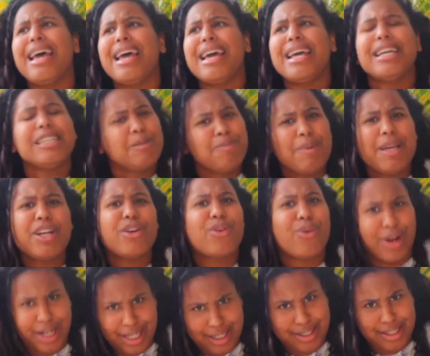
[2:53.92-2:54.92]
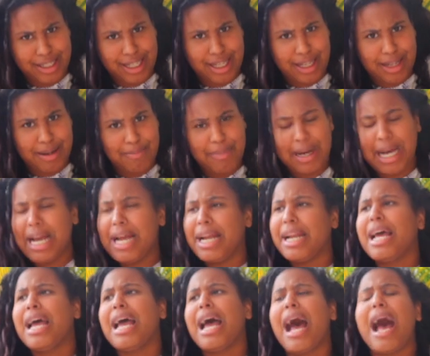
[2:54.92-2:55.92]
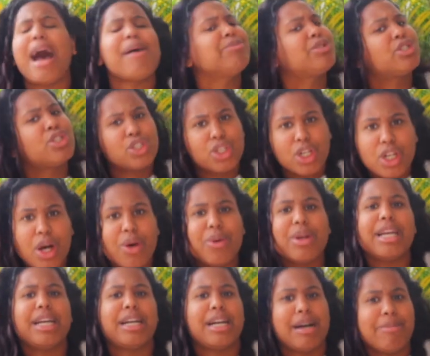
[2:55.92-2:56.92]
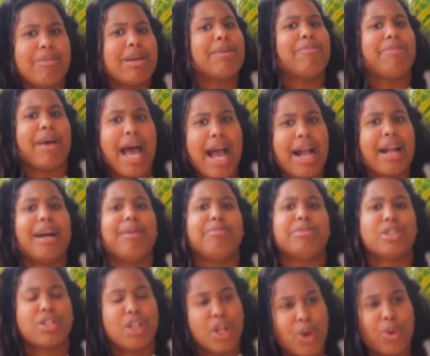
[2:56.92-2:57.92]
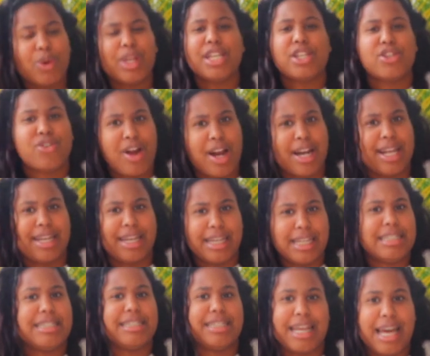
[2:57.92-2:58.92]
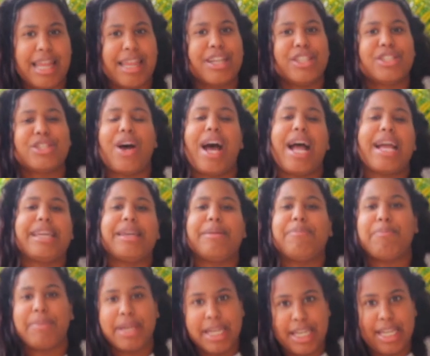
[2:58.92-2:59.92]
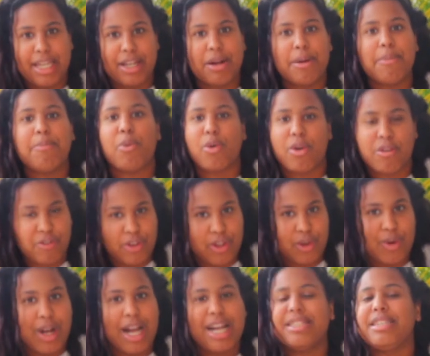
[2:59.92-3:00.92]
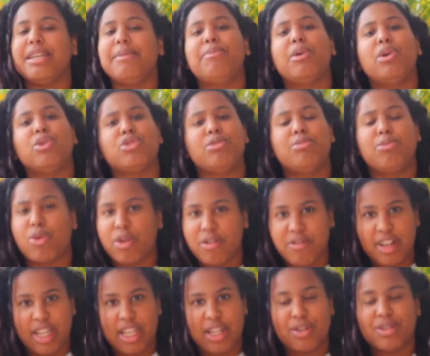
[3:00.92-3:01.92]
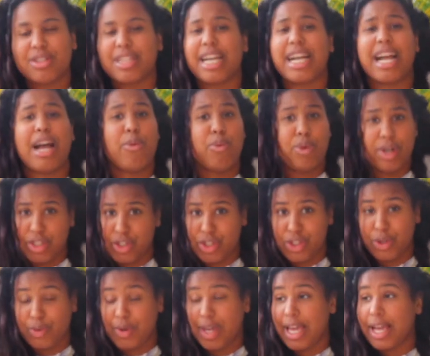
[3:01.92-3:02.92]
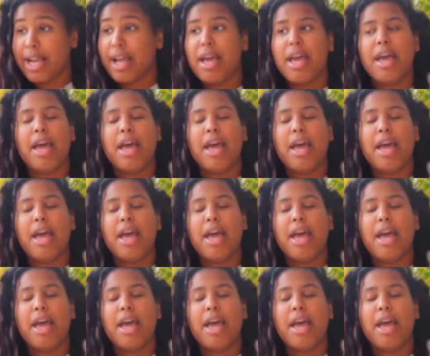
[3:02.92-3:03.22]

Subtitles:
It's been crazy, but I'm slowly coming back. I'm slowly trying to get it together so I can be here more for you guys and post more videos like I was doing.